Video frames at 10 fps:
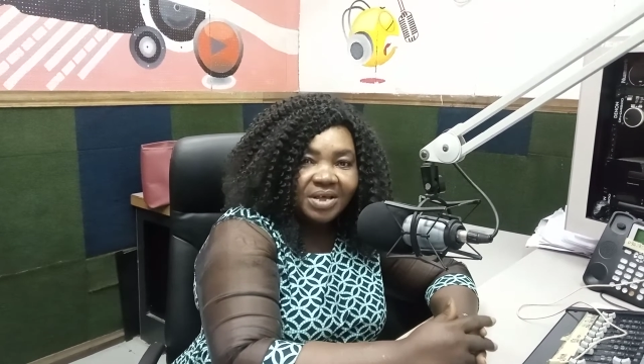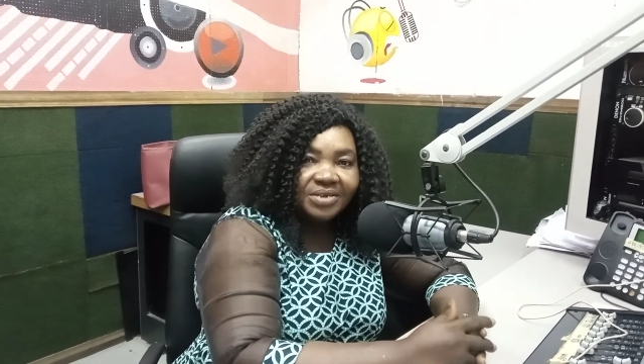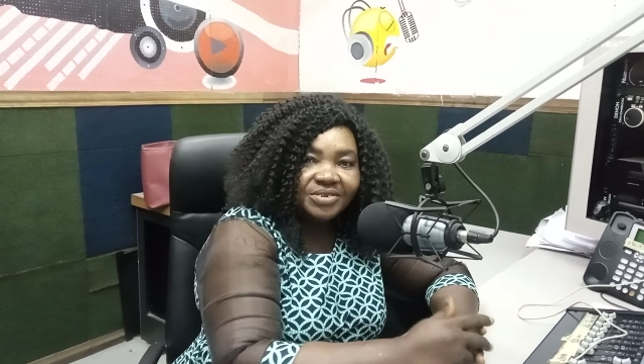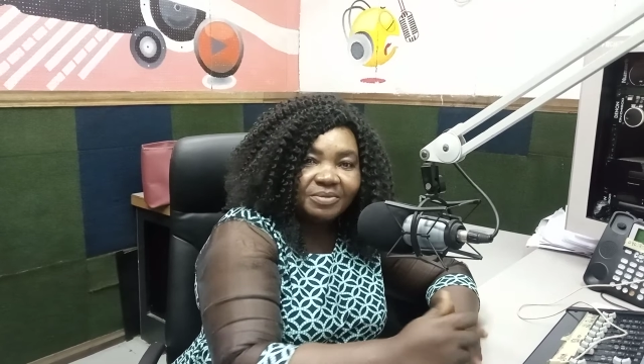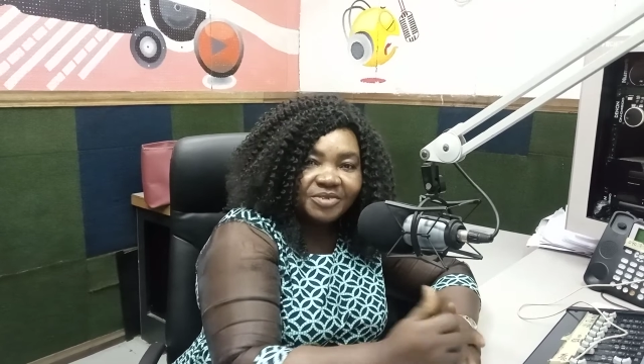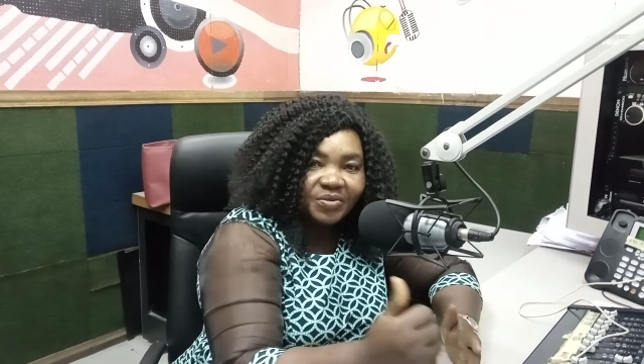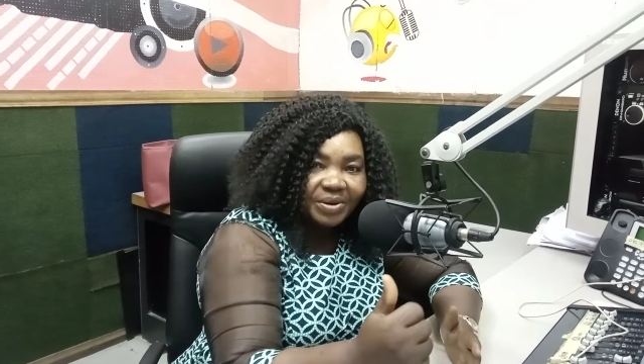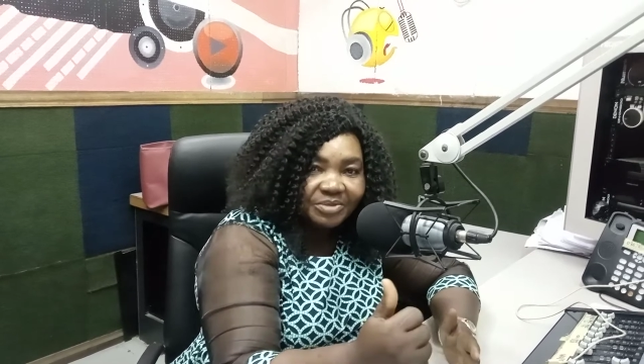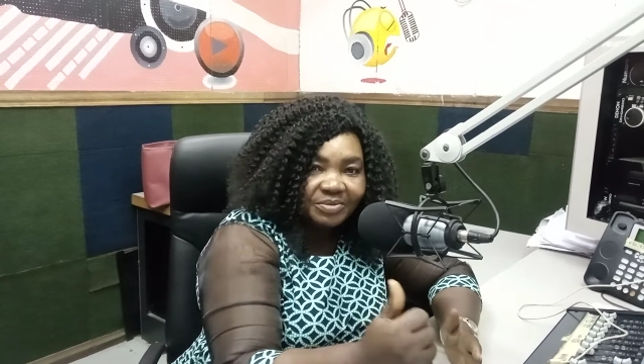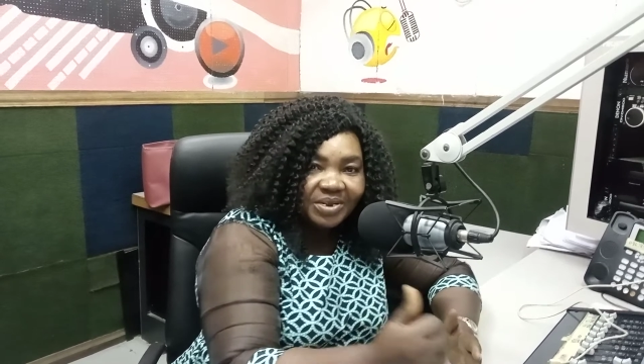
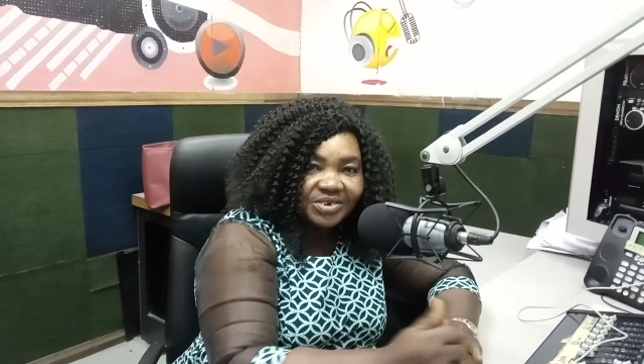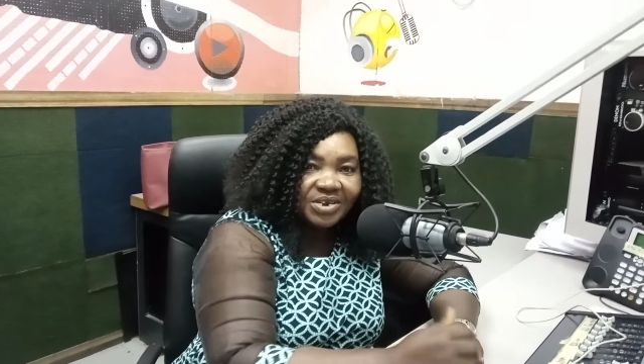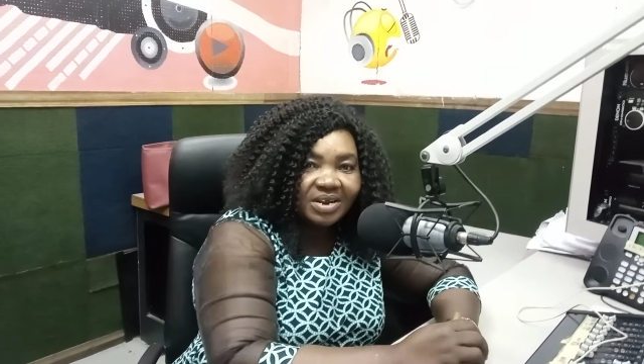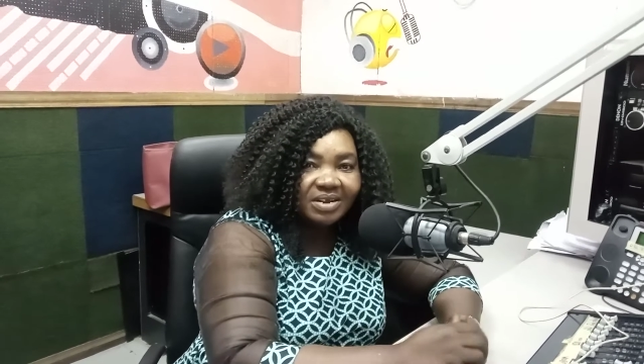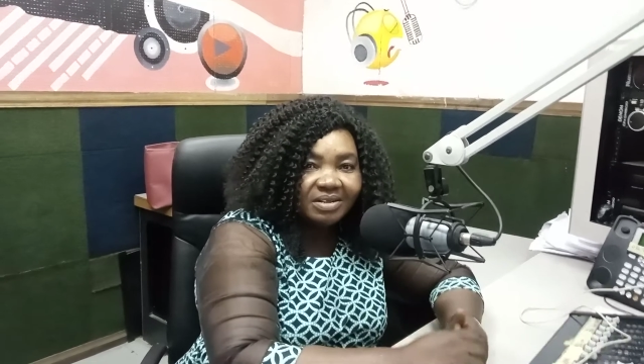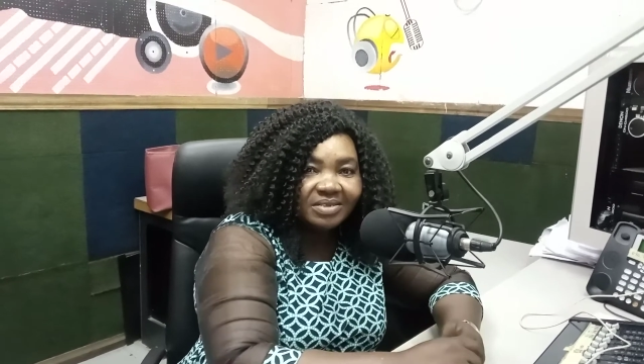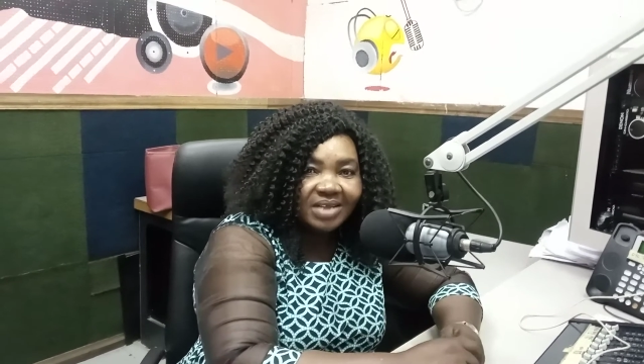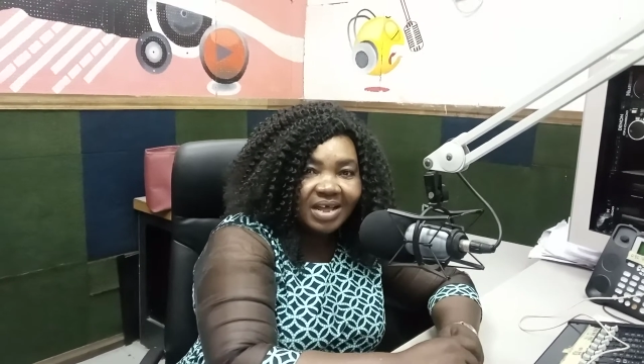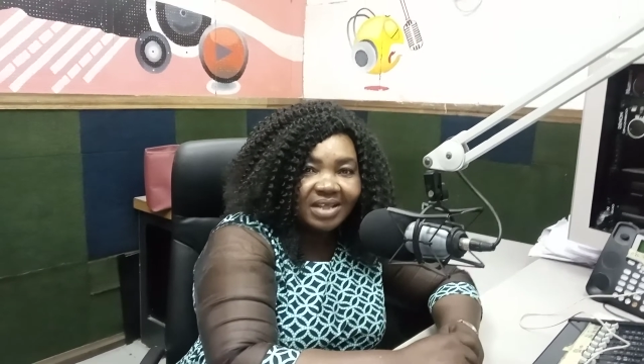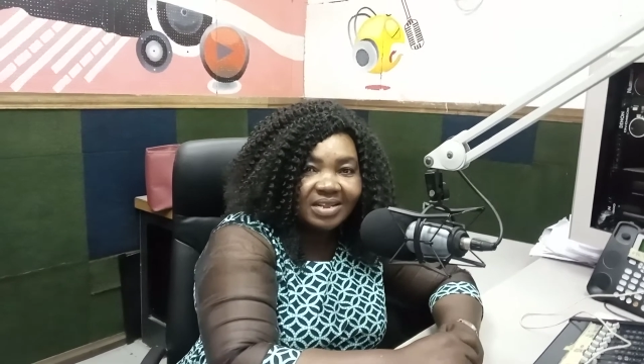subscribe to my channel
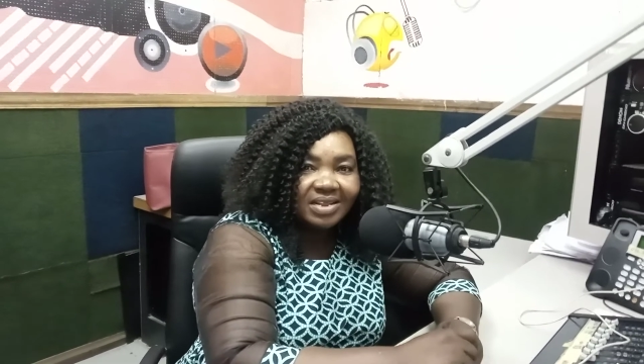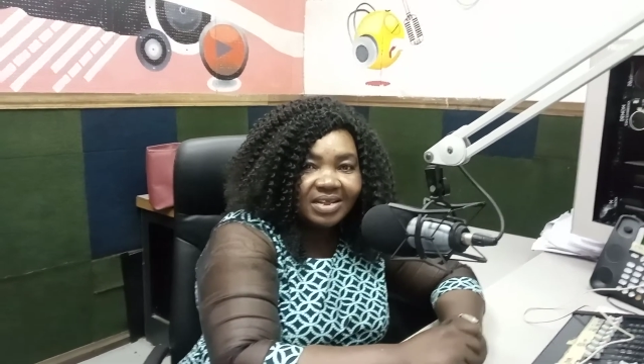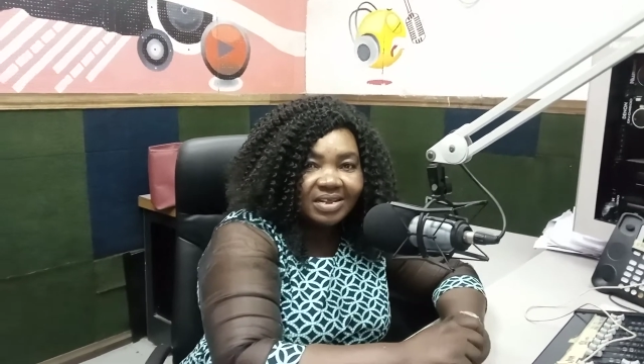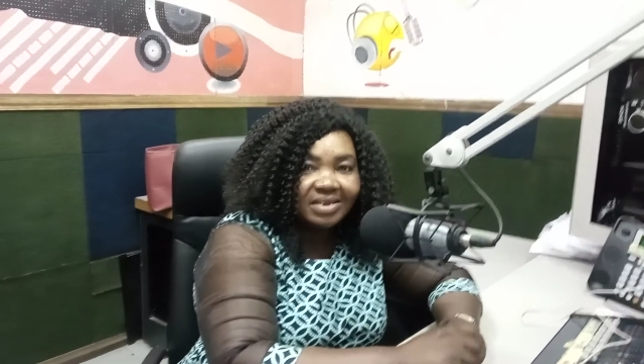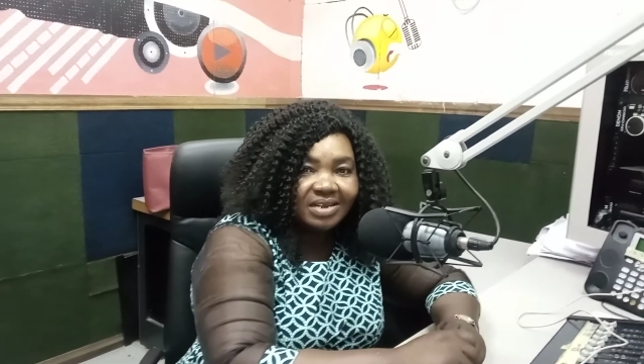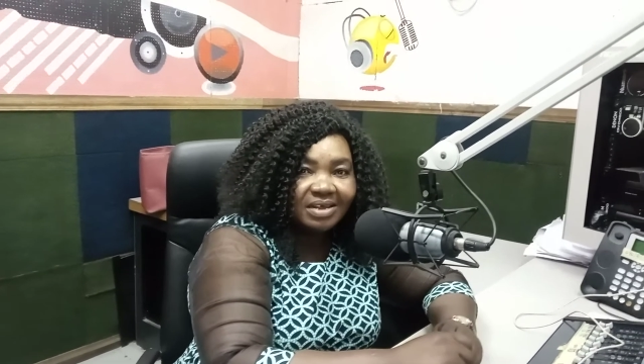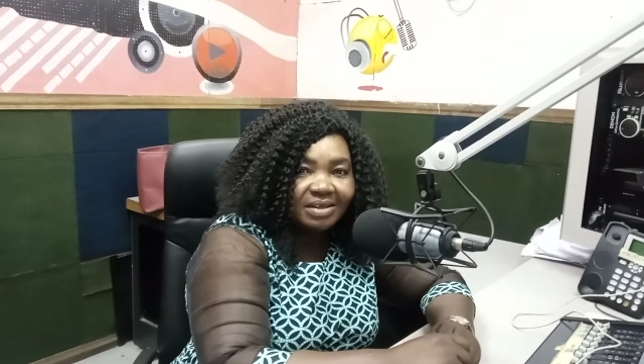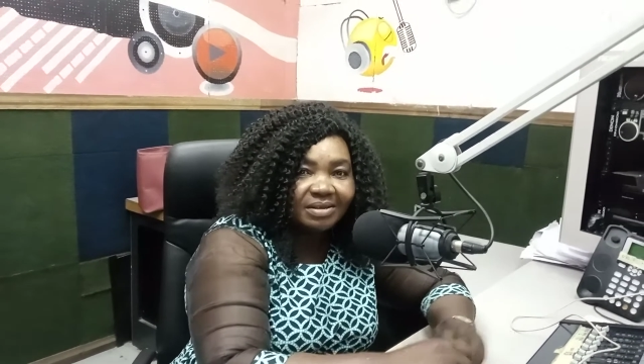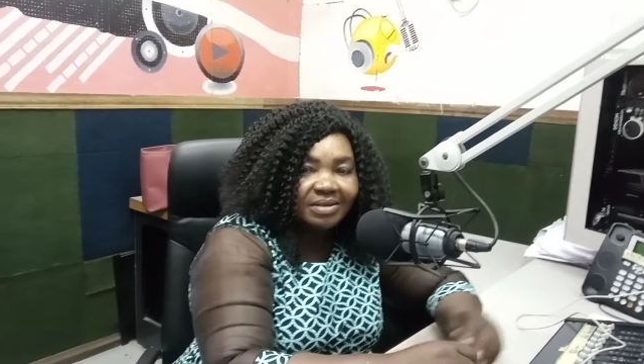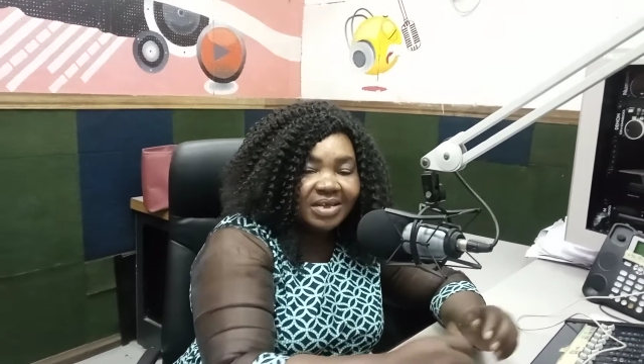and then
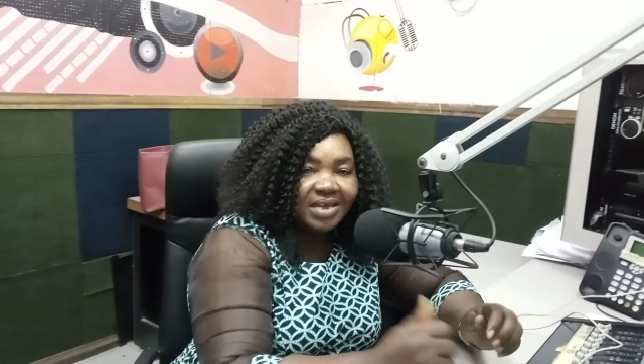uh,